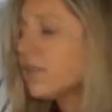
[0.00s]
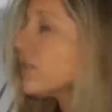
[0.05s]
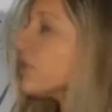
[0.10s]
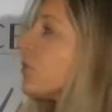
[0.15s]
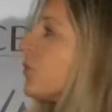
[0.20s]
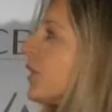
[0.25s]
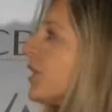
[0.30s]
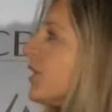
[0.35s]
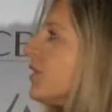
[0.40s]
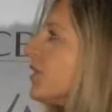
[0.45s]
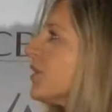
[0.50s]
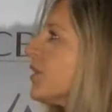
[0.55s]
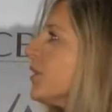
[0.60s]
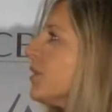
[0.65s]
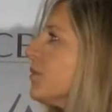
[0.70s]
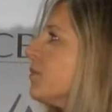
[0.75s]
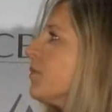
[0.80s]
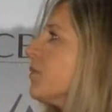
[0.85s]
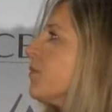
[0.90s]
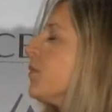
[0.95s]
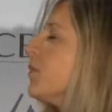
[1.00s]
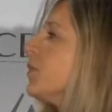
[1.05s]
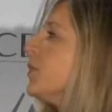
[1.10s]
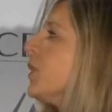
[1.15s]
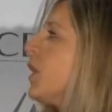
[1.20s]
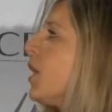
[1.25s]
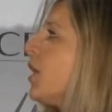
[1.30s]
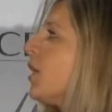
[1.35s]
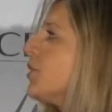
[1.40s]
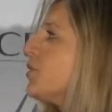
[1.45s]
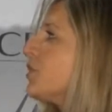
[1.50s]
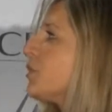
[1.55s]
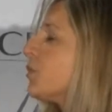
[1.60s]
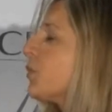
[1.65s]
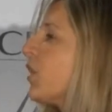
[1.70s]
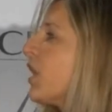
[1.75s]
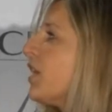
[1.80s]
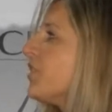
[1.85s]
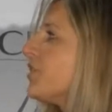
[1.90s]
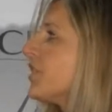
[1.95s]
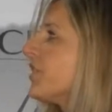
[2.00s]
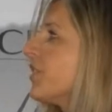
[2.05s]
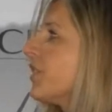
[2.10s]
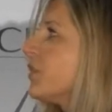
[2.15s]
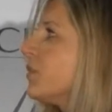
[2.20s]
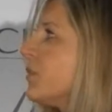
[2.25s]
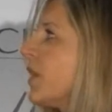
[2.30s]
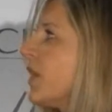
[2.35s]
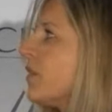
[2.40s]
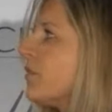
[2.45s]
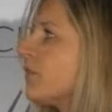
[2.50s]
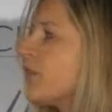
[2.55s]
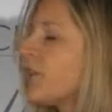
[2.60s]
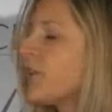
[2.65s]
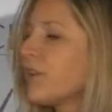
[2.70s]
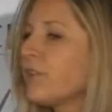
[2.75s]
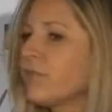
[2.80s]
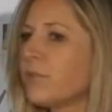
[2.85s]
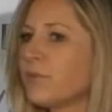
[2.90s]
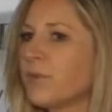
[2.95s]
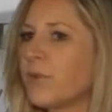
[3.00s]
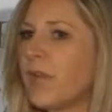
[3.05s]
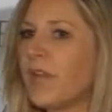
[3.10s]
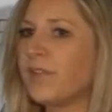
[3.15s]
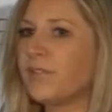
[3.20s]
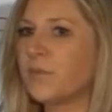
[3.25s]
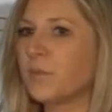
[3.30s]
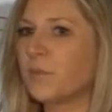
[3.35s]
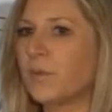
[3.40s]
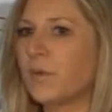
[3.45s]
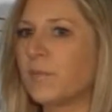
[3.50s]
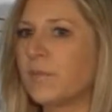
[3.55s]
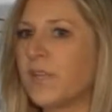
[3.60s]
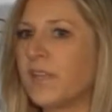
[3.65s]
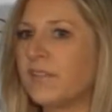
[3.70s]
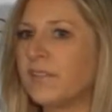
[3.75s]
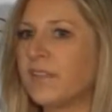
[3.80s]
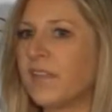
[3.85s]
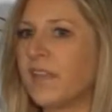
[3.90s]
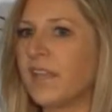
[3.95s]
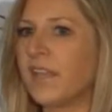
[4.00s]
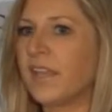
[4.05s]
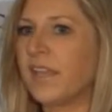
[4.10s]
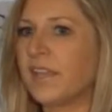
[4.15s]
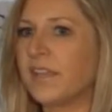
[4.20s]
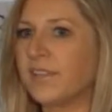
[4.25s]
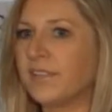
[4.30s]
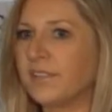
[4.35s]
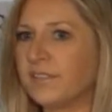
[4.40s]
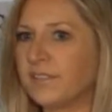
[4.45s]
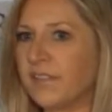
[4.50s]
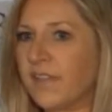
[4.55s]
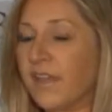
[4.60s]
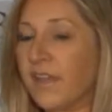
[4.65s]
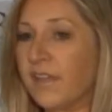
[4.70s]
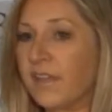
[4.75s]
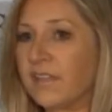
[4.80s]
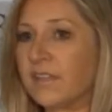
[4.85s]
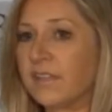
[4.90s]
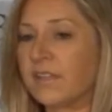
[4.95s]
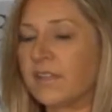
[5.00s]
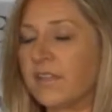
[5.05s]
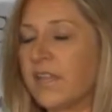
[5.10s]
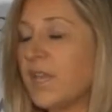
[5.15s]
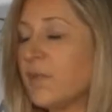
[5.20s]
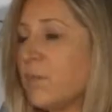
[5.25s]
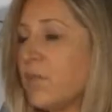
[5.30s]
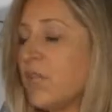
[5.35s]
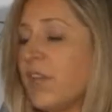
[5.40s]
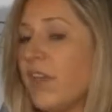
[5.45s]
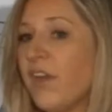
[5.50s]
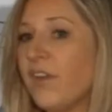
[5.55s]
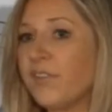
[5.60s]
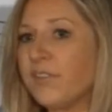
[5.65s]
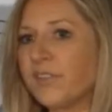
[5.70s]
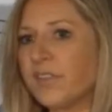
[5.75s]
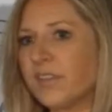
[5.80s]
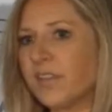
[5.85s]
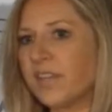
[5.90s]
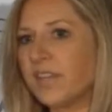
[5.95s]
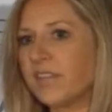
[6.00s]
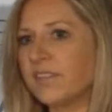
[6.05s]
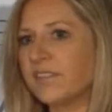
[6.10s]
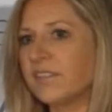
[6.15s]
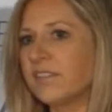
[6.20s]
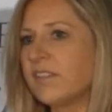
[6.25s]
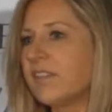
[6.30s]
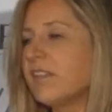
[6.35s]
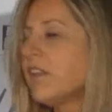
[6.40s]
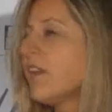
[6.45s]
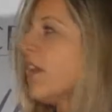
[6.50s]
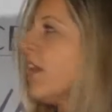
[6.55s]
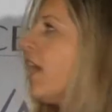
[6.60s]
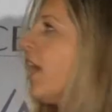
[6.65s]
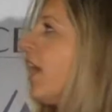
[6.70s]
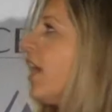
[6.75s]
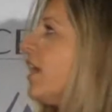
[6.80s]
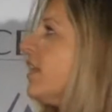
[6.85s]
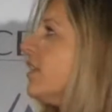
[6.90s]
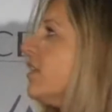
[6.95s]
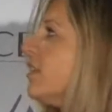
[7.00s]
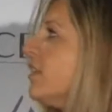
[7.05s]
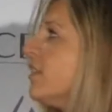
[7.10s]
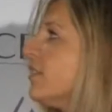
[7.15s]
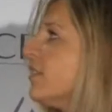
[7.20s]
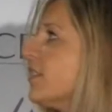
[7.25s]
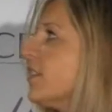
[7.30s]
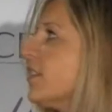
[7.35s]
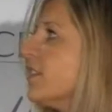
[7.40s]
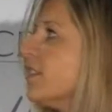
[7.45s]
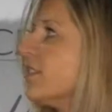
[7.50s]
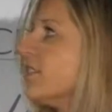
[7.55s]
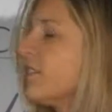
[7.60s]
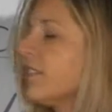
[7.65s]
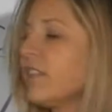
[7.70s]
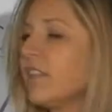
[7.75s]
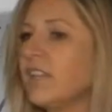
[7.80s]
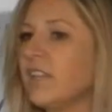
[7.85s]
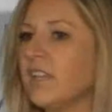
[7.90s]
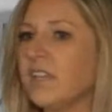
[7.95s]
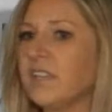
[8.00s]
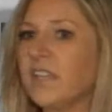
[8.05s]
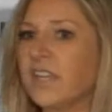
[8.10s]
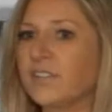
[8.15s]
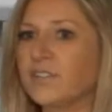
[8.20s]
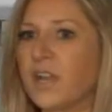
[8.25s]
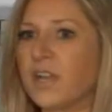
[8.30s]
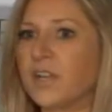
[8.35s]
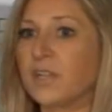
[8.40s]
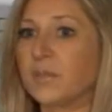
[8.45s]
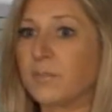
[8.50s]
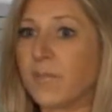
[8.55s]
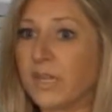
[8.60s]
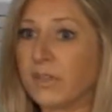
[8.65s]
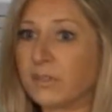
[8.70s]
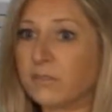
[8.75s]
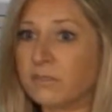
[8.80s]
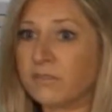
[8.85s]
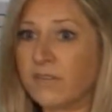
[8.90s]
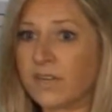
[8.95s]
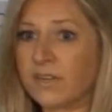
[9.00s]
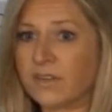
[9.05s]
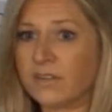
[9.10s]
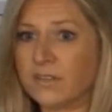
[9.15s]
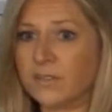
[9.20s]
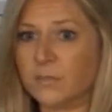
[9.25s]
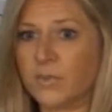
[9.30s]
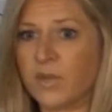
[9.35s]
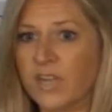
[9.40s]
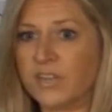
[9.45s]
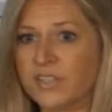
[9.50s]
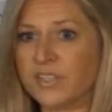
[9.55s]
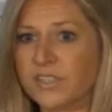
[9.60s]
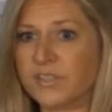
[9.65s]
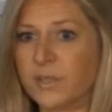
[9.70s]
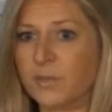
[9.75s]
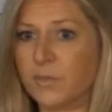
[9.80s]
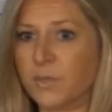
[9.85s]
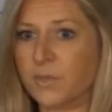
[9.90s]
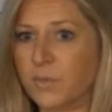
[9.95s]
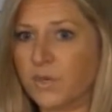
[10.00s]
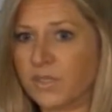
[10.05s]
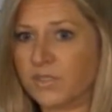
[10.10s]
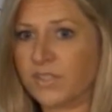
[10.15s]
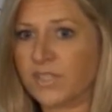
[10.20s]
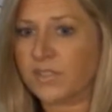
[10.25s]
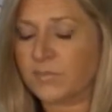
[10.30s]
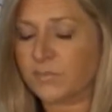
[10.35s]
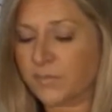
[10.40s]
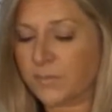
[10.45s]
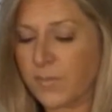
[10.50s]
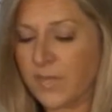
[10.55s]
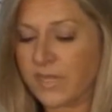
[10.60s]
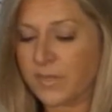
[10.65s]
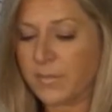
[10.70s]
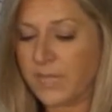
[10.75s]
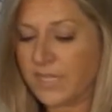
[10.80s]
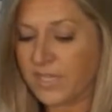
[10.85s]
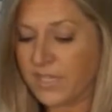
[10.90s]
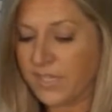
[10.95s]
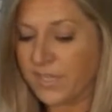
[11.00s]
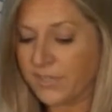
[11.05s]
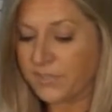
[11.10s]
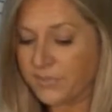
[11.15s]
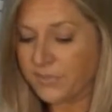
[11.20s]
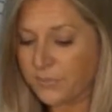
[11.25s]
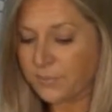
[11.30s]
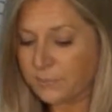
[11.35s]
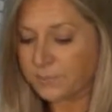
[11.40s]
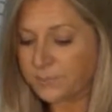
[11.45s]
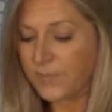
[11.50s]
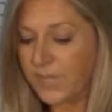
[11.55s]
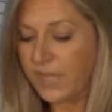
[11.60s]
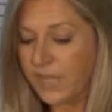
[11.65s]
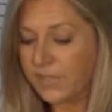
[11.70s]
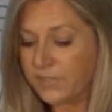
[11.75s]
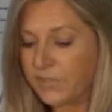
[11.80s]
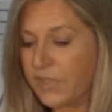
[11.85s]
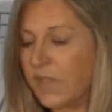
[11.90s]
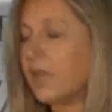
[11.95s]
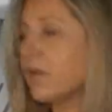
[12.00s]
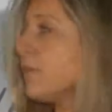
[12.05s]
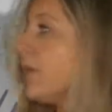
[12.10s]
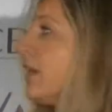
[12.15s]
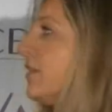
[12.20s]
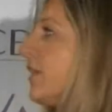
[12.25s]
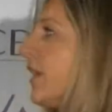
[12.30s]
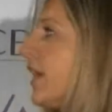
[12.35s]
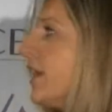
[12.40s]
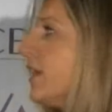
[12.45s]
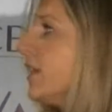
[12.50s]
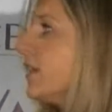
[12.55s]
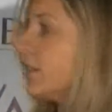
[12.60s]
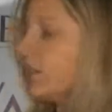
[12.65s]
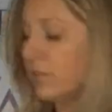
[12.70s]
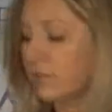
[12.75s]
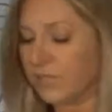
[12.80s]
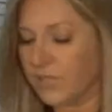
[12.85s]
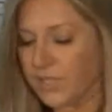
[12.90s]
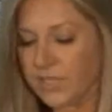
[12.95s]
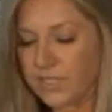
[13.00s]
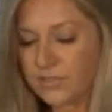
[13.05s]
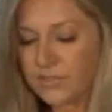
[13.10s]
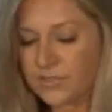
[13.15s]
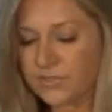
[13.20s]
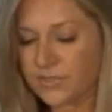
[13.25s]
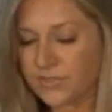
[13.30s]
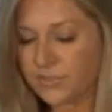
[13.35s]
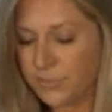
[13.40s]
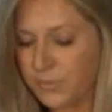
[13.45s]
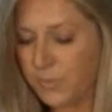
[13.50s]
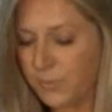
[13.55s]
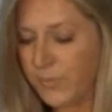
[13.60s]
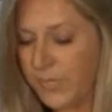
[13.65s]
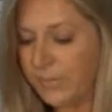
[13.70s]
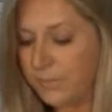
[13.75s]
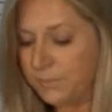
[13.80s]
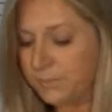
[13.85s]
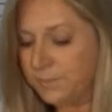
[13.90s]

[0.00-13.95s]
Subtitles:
One of the larger projects that you may have heard of through Kaiser Permanente is KP Health Connect. And this is the electronic medical record project that we worked on for many, many years. And I'll talk about that in just a short bit.